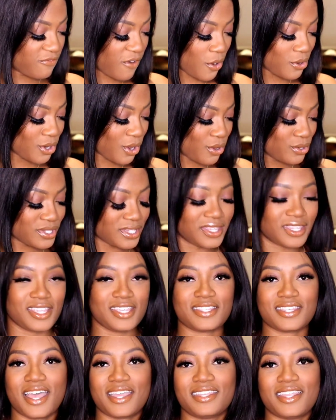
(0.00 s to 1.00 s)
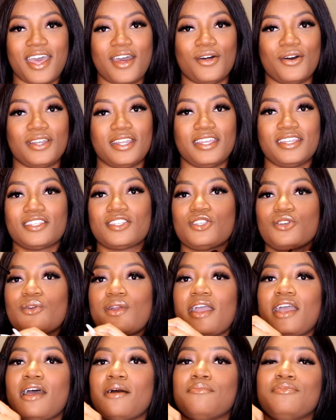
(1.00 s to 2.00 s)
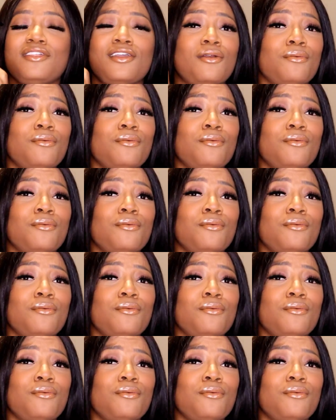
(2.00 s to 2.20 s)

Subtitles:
photos and things like that on Instagram.